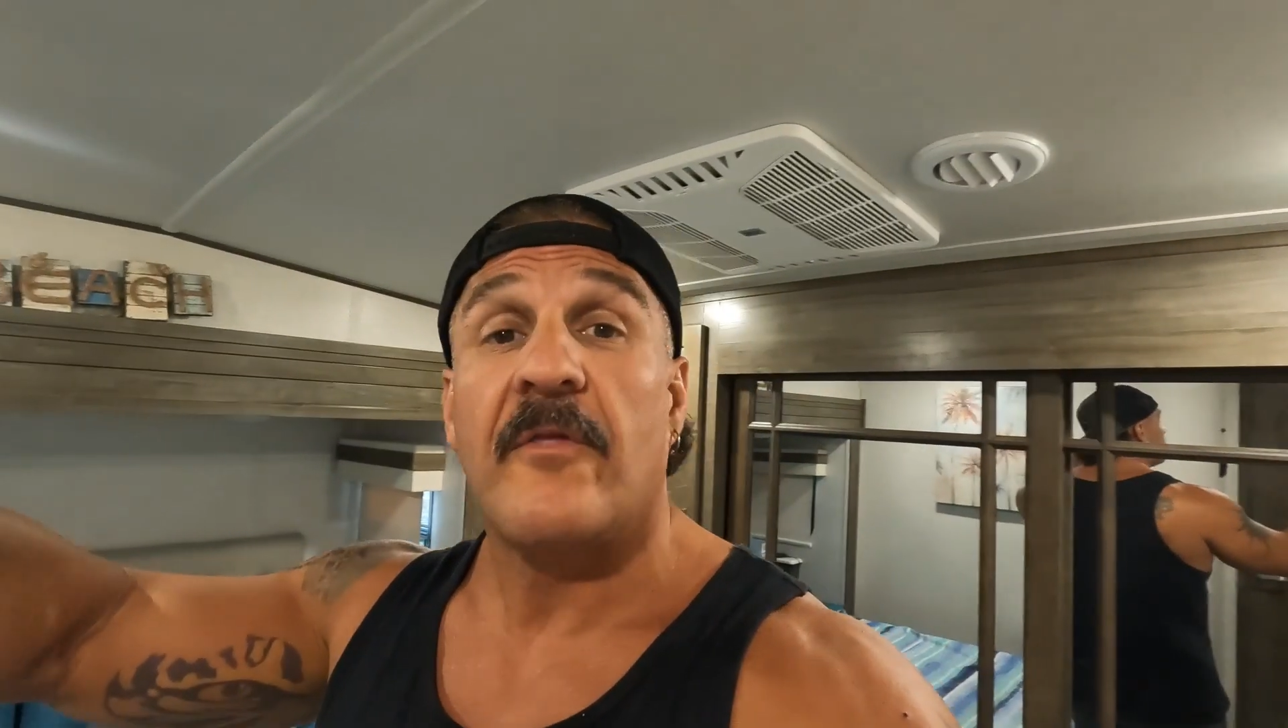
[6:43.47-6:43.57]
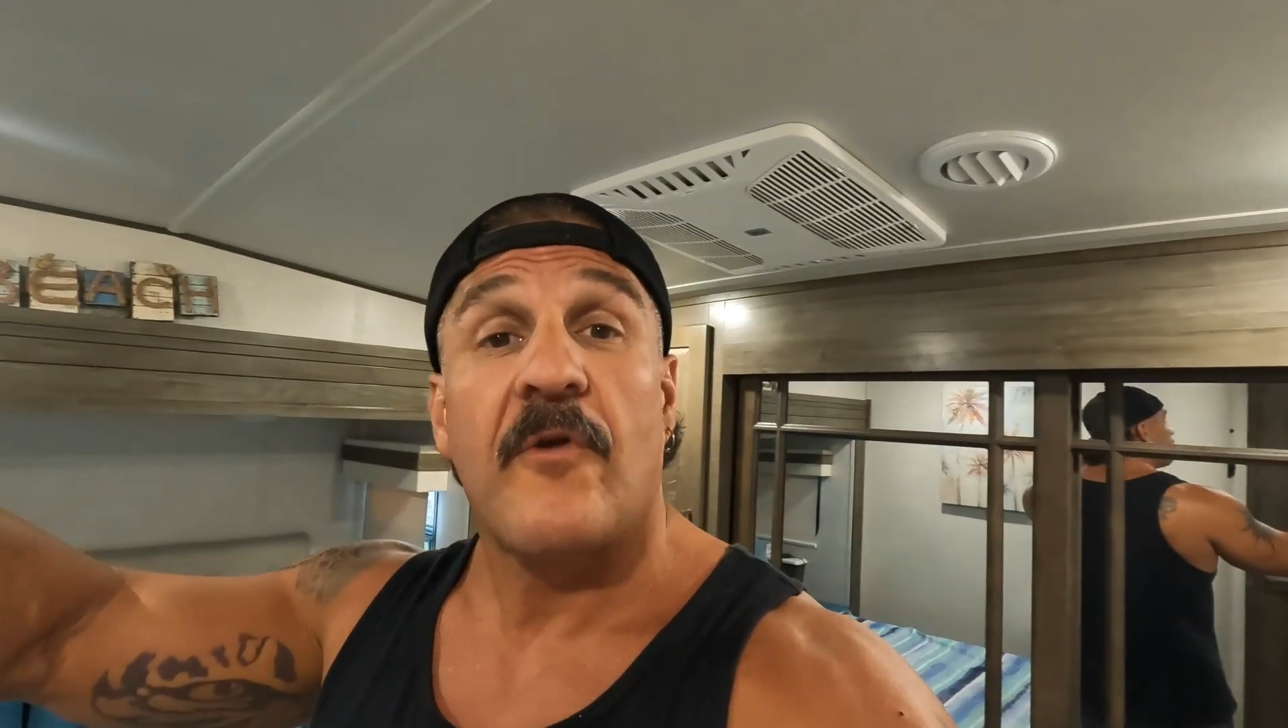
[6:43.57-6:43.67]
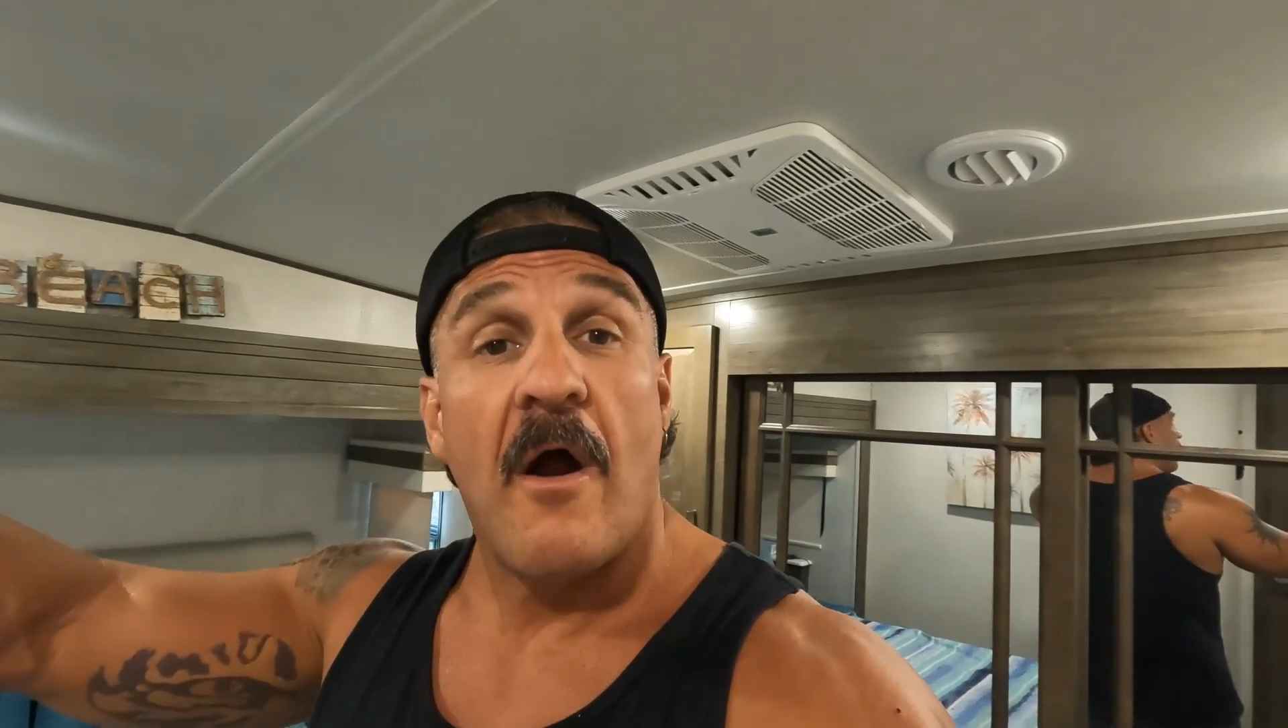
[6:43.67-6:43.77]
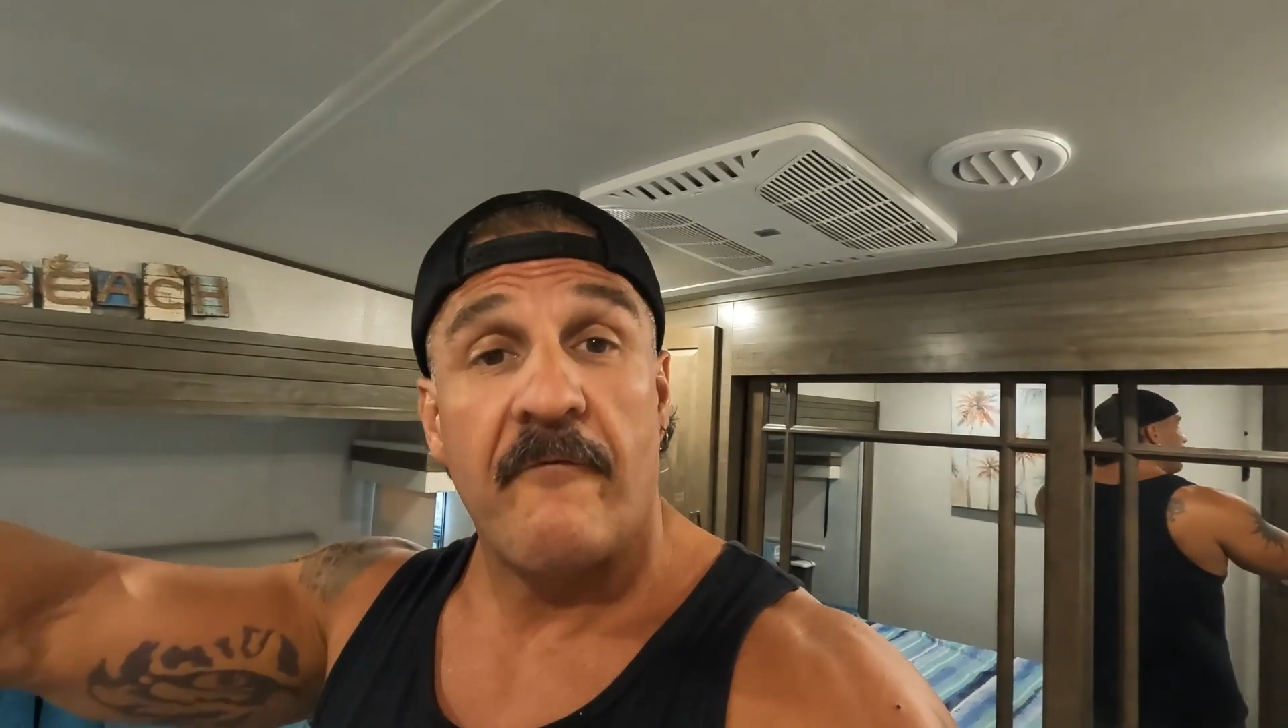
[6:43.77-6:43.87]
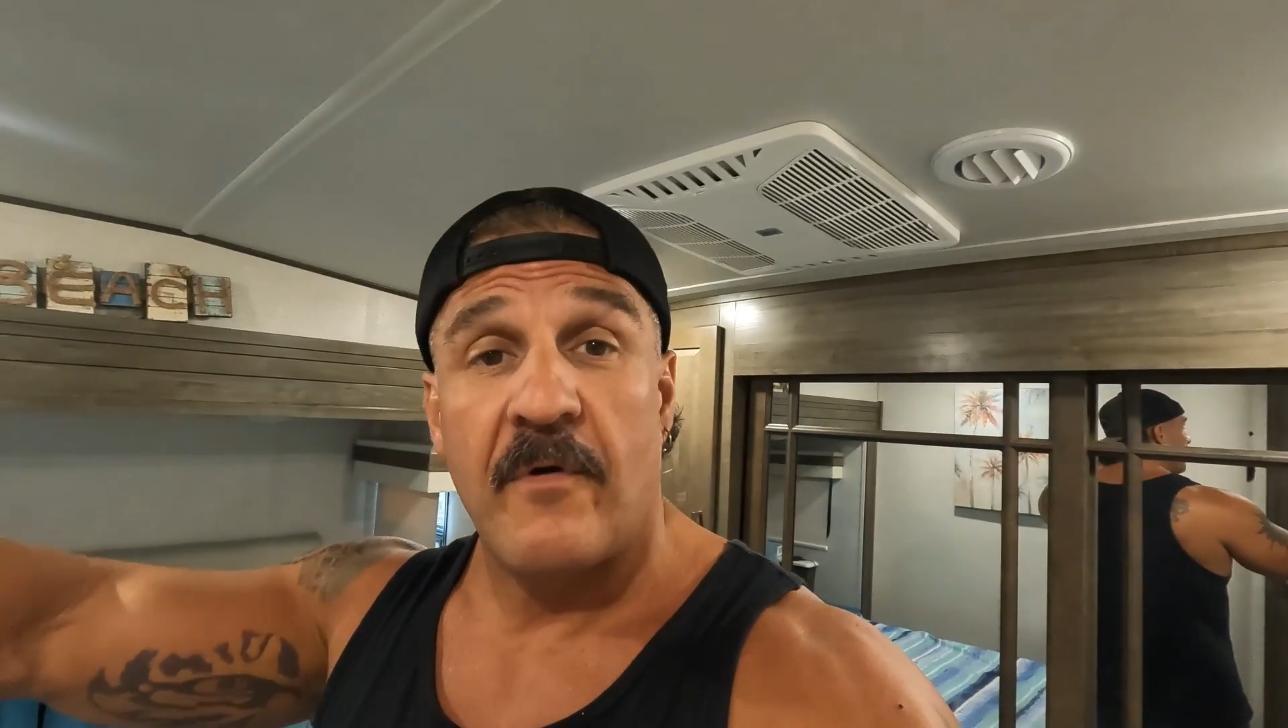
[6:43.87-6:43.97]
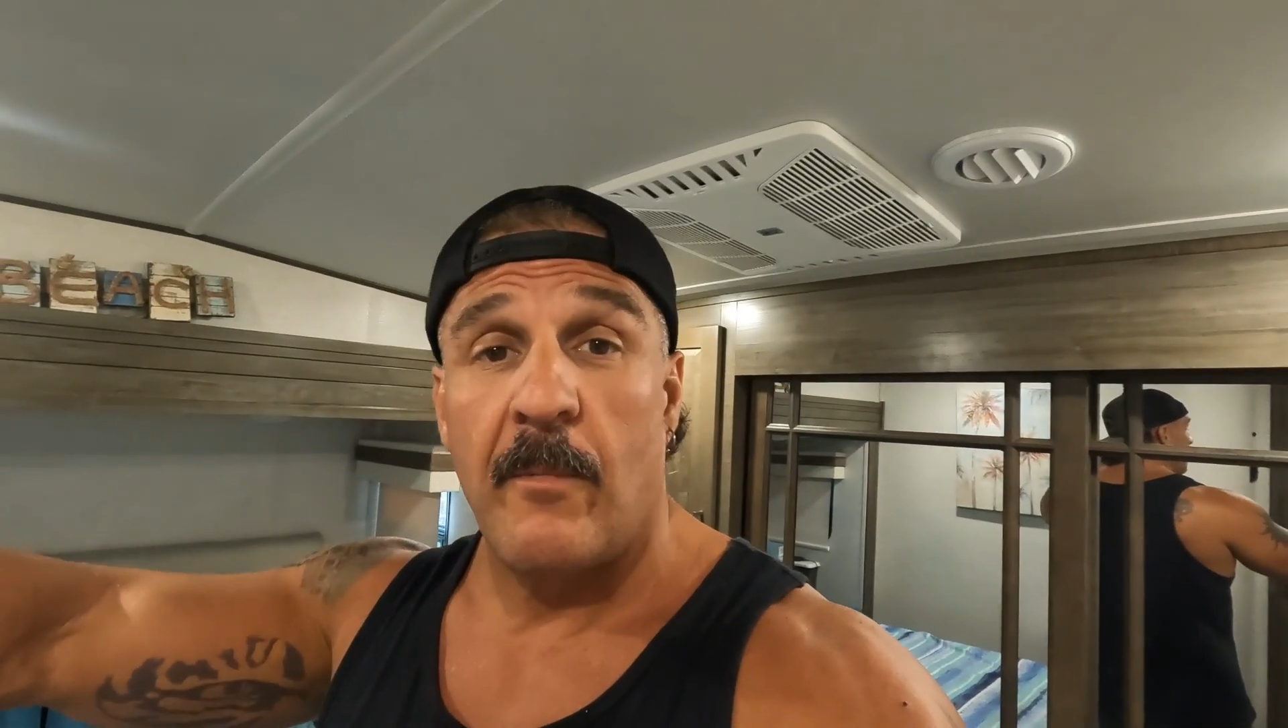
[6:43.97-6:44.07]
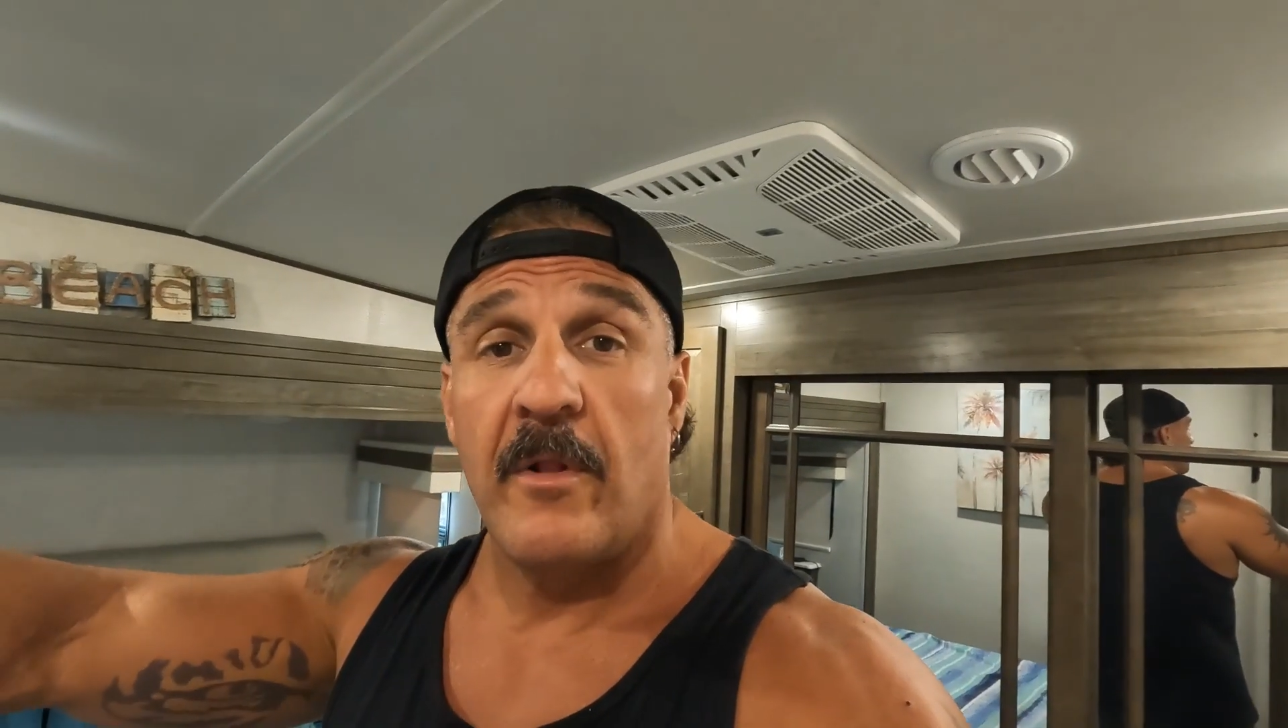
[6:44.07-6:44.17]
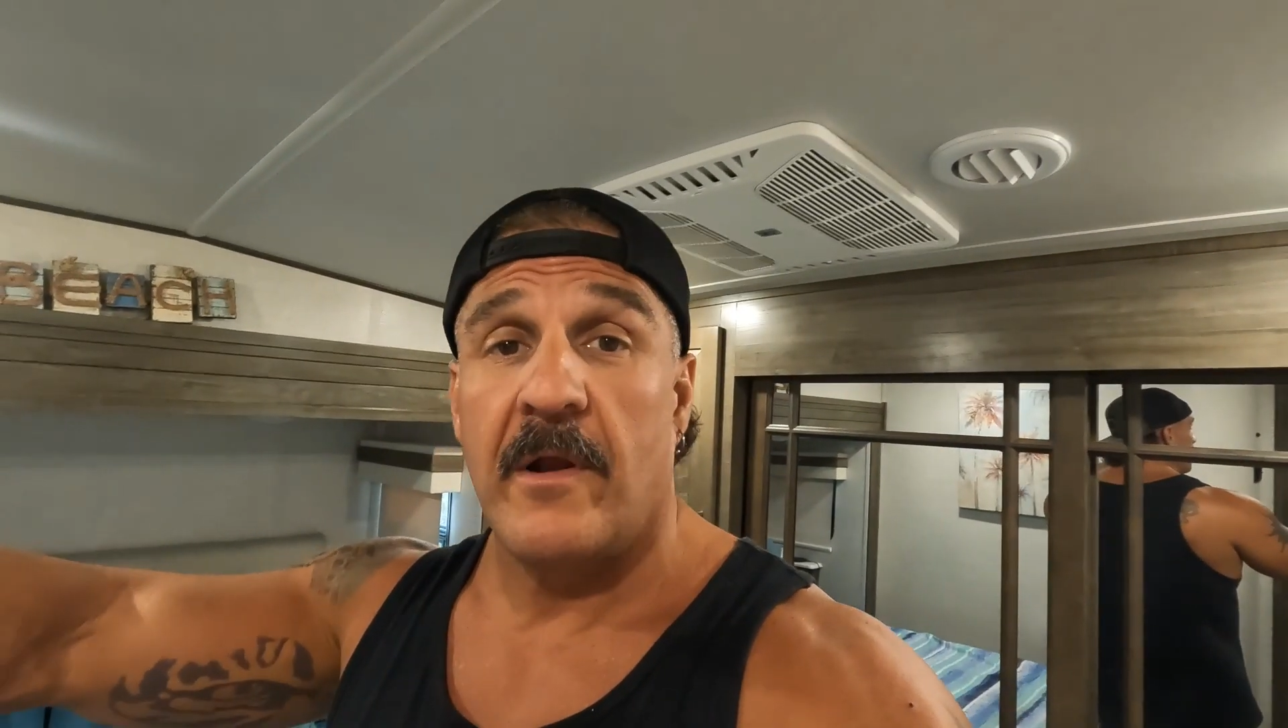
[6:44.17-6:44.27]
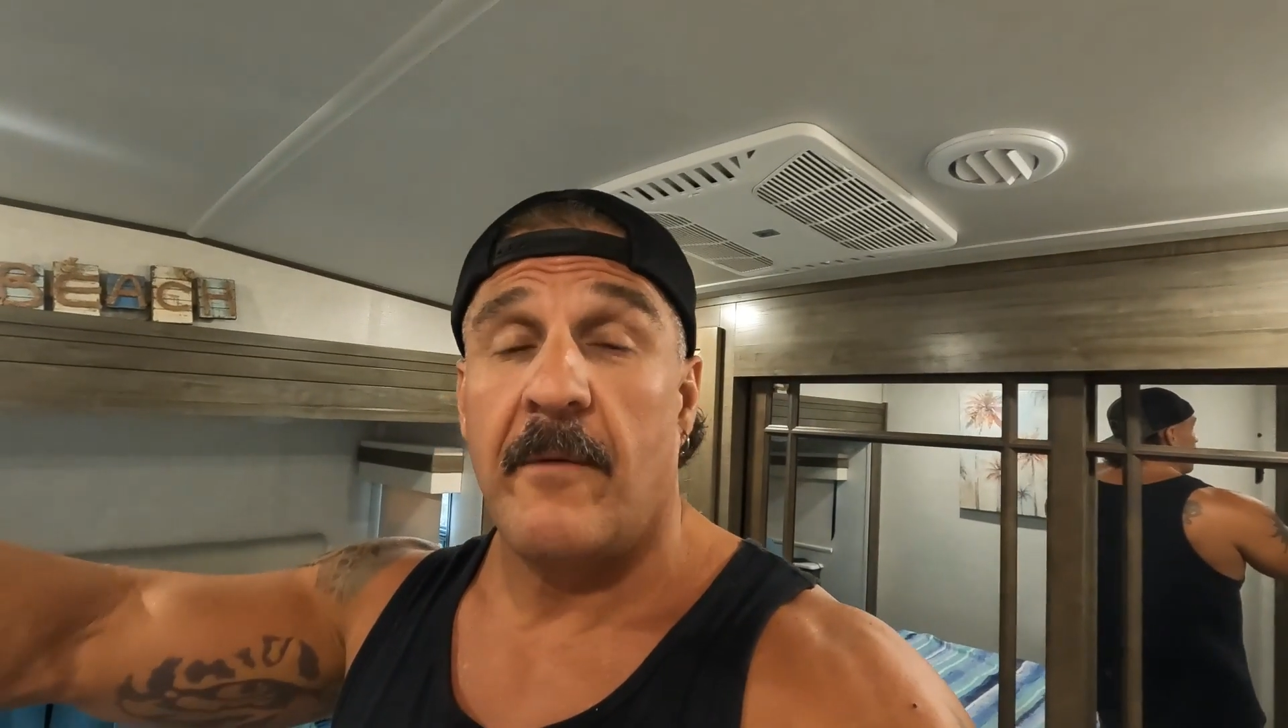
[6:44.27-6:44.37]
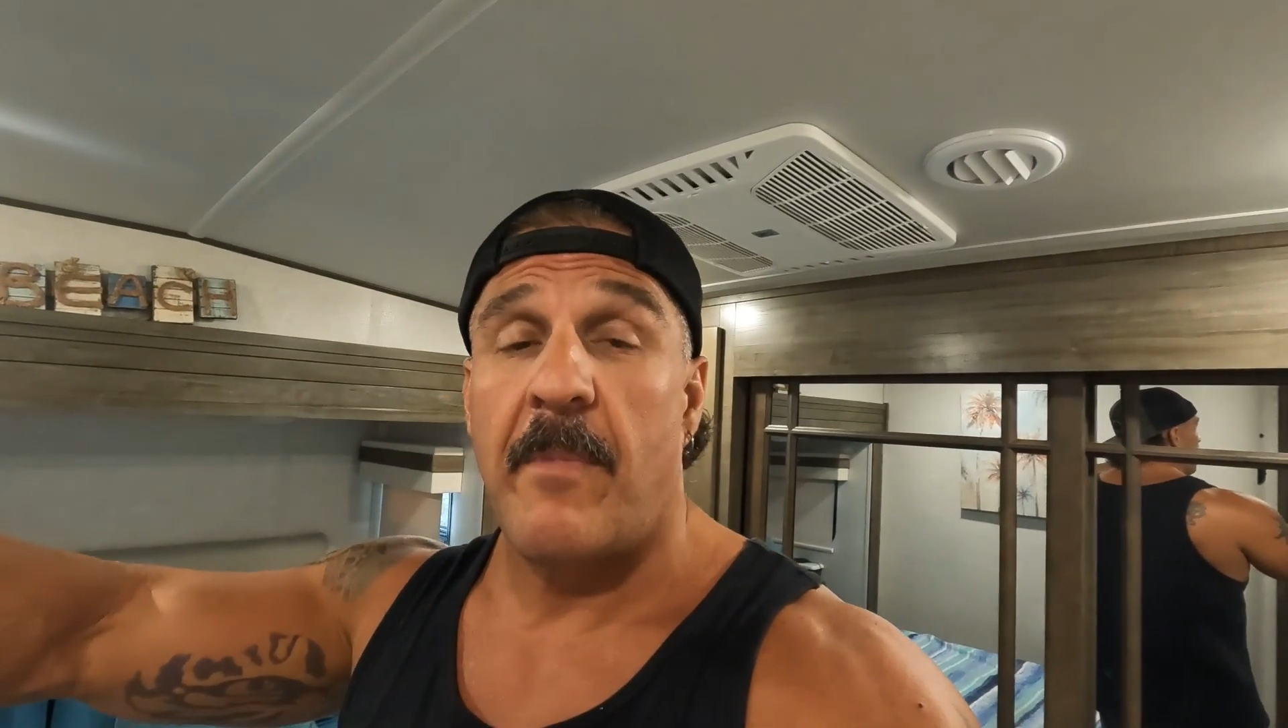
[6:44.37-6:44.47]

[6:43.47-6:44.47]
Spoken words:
it's comfortable in